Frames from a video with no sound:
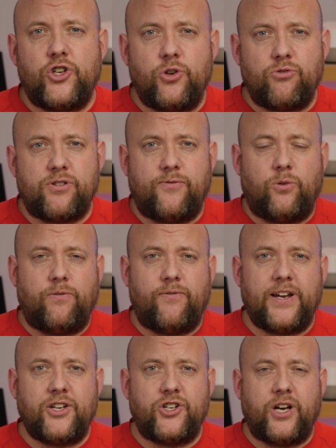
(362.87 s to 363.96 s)
useful
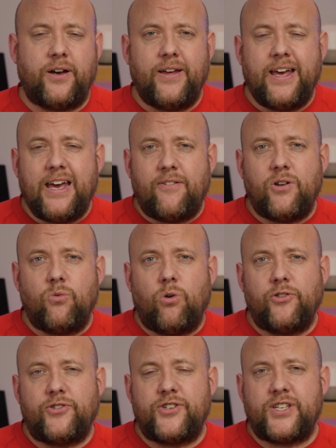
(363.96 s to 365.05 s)
feature. If you
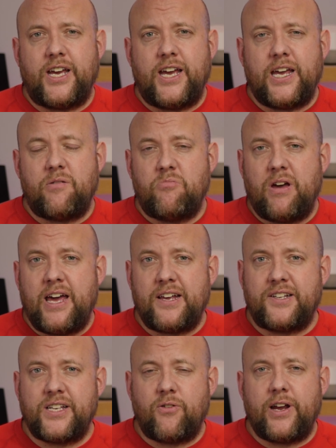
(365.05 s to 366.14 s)
want to say, hey
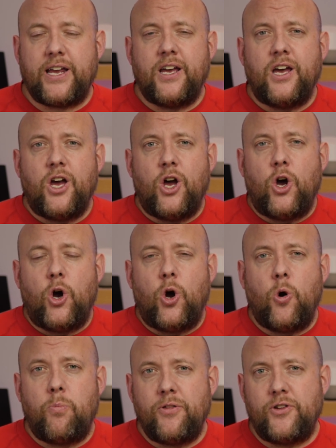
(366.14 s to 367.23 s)
Siri,
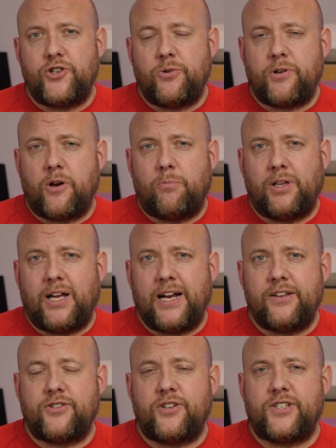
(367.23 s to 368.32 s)
open the studio
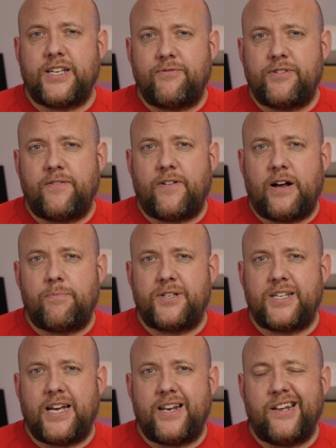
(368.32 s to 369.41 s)
blinds to seventy-five
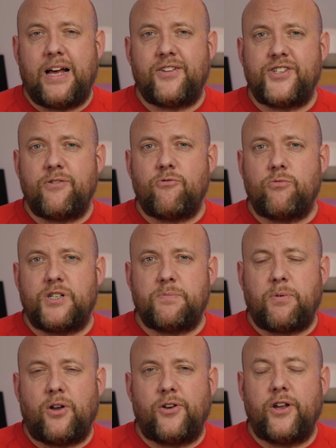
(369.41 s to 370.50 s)
percent, and Siri will
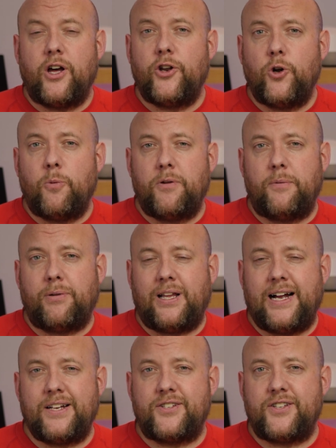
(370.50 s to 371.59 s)
respond and open the
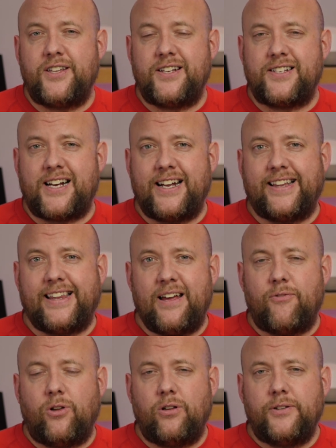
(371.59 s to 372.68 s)
blinds to the desired
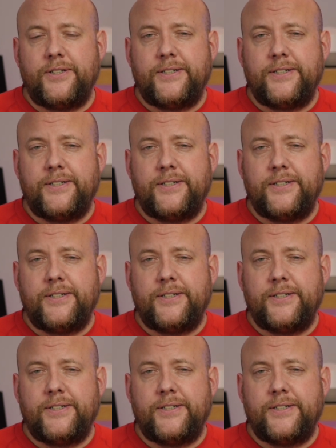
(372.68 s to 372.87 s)
level.